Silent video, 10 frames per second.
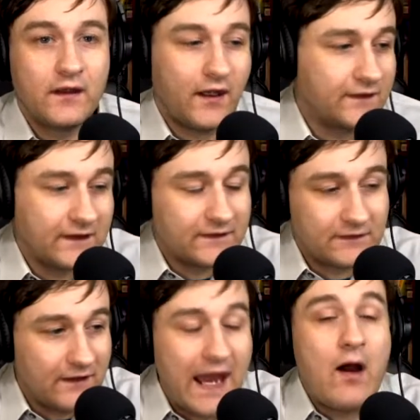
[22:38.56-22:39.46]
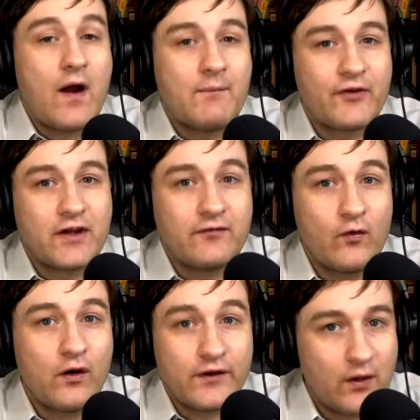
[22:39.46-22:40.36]
And since now I'm
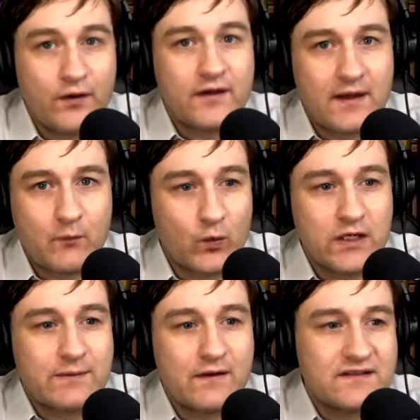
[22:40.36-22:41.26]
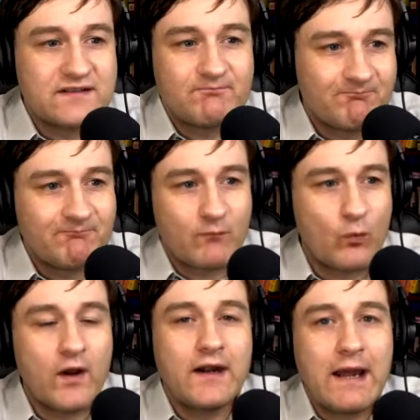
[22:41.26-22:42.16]
34, the only thing I'm worried about is
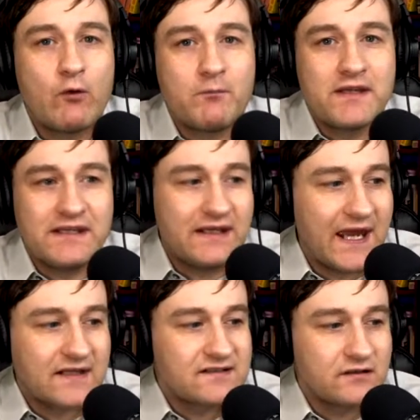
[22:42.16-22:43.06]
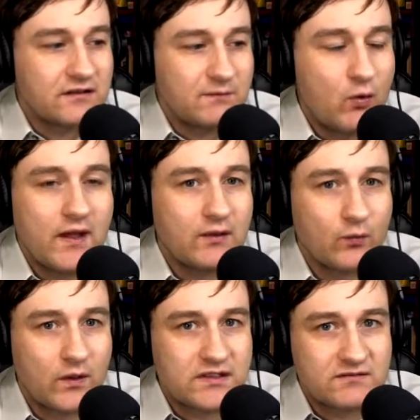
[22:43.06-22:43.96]
where I will be at a certain point,
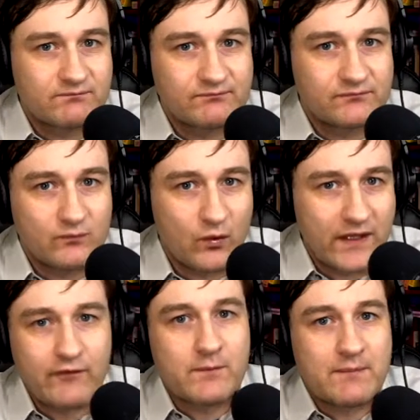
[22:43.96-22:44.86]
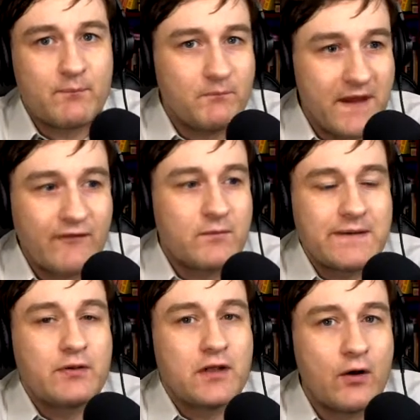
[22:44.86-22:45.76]
which will never be
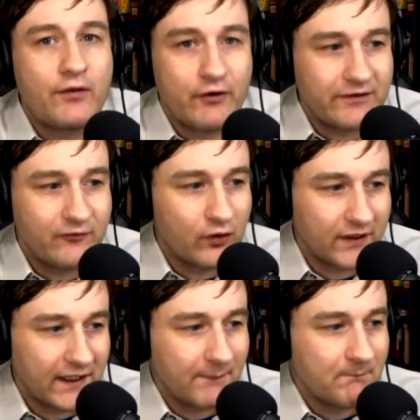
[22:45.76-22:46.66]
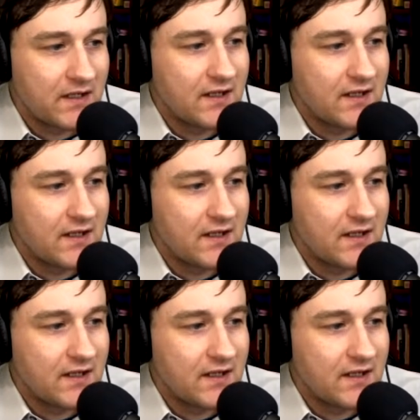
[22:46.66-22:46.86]
below 34 again.